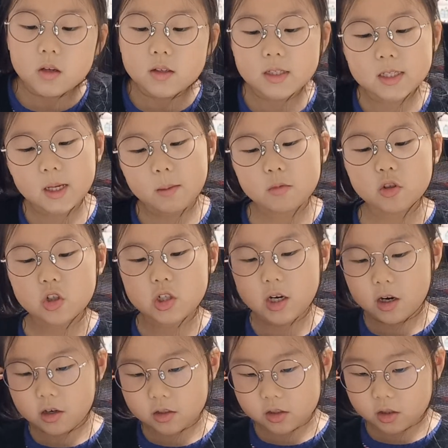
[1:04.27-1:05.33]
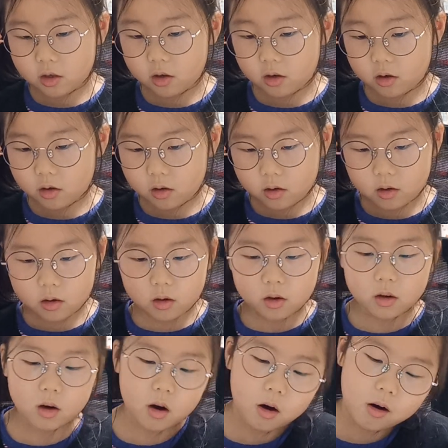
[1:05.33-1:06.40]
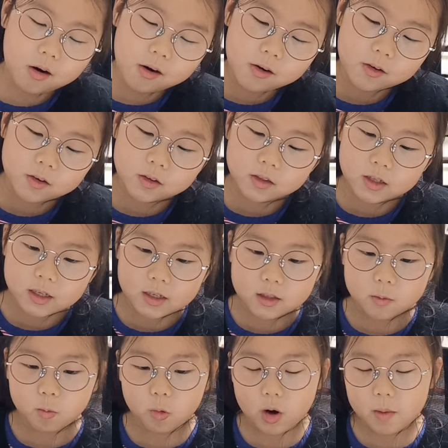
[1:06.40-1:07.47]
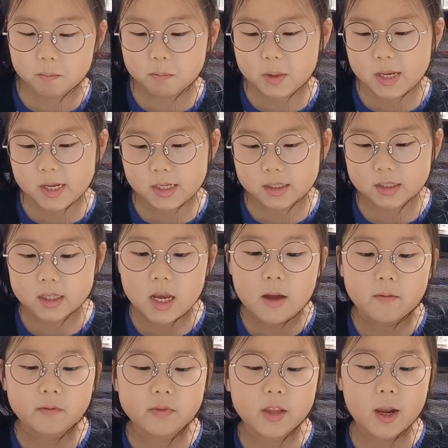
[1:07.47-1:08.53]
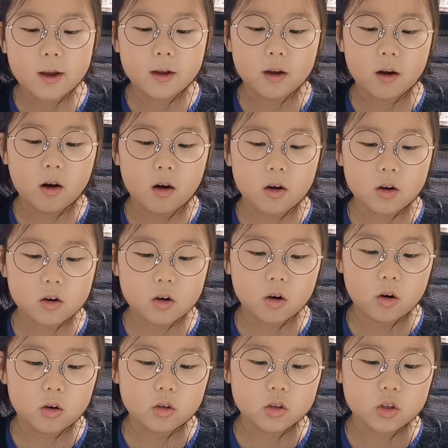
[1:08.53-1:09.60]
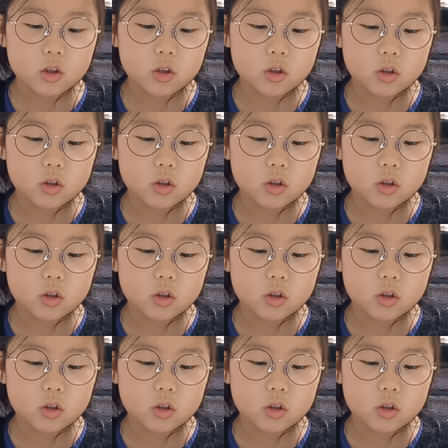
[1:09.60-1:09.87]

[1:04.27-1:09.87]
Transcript: Some shells are all in one piece. They are called